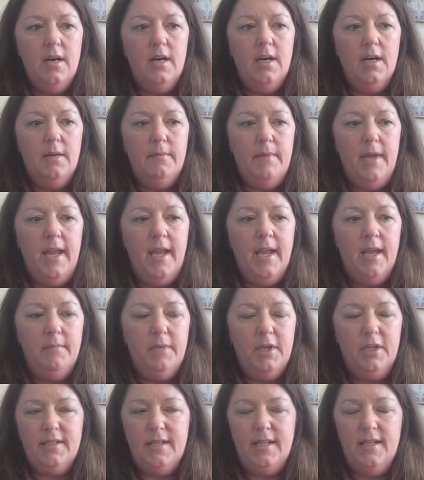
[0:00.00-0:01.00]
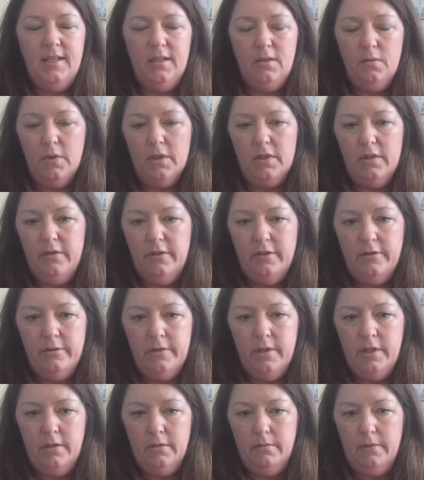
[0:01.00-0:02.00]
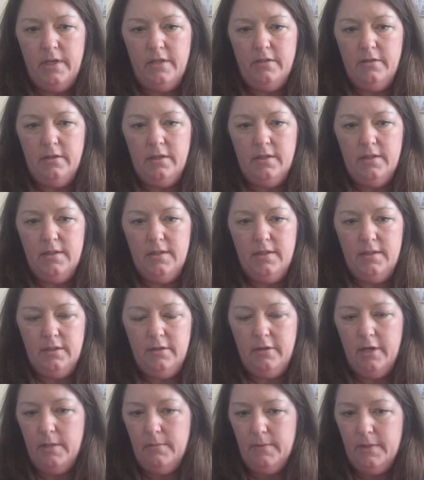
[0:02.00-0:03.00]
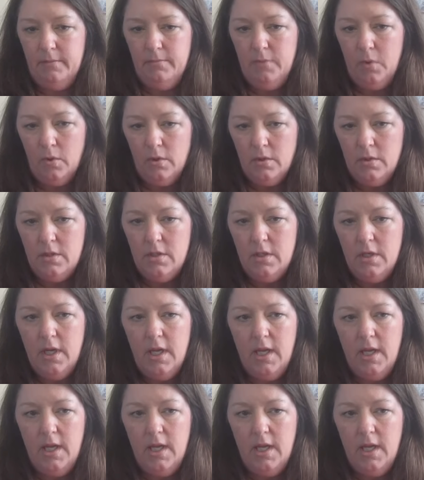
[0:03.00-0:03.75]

um, and because I think the work that they're doing in their restaurants is incredibly important,